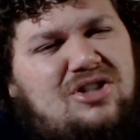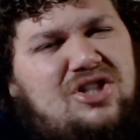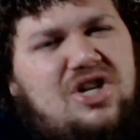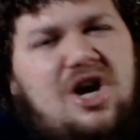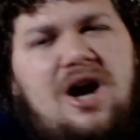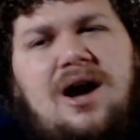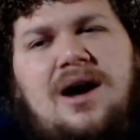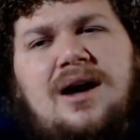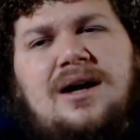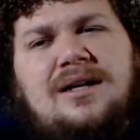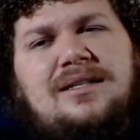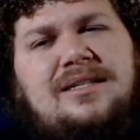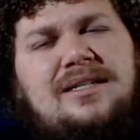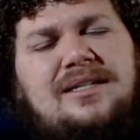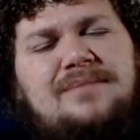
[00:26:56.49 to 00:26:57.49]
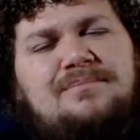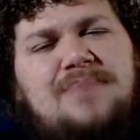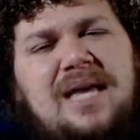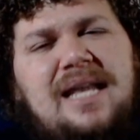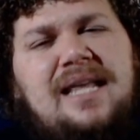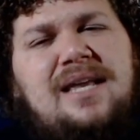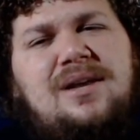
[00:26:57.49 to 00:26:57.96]
the
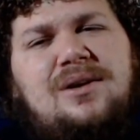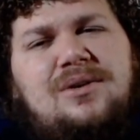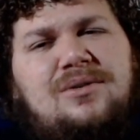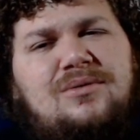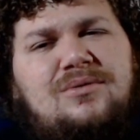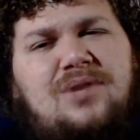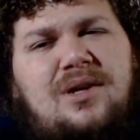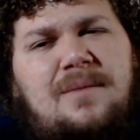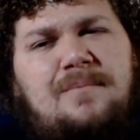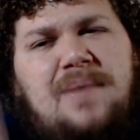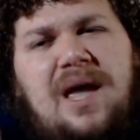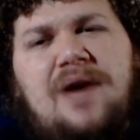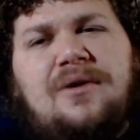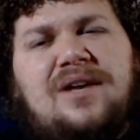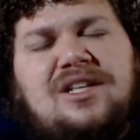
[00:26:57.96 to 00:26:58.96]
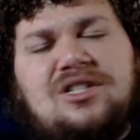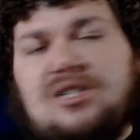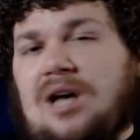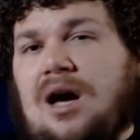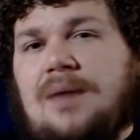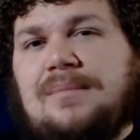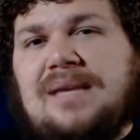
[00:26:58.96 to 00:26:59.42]
Benny comparing
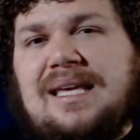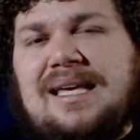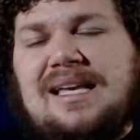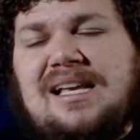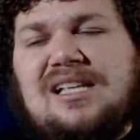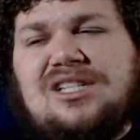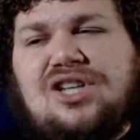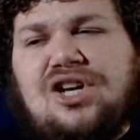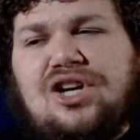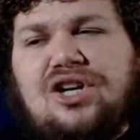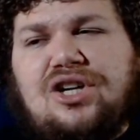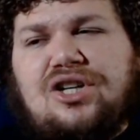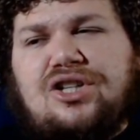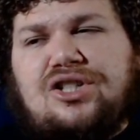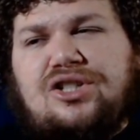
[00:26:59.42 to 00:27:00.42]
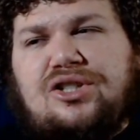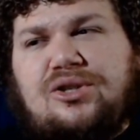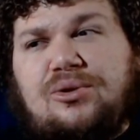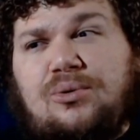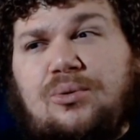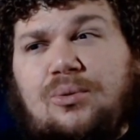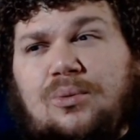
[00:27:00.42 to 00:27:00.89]
zombies
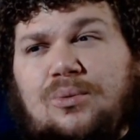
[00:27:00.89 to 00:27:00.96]
to